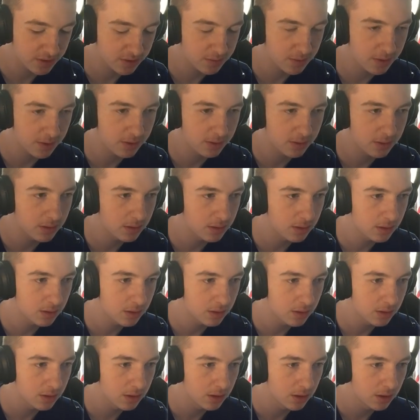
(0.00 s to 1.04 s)
as well?
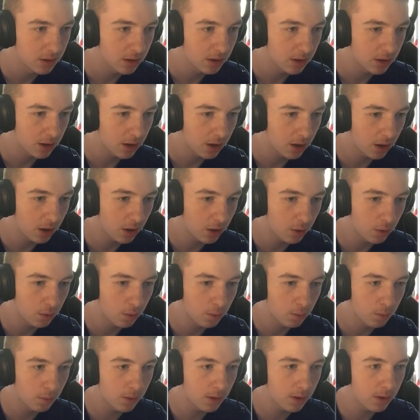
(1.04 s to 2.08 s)
Oh,
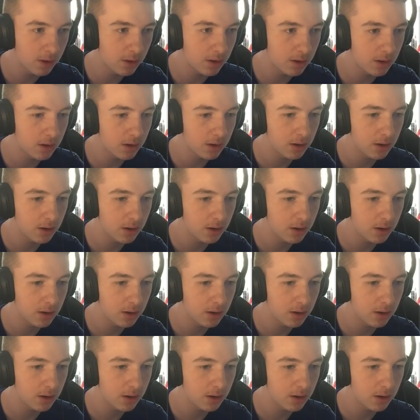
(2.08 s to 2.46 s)
what?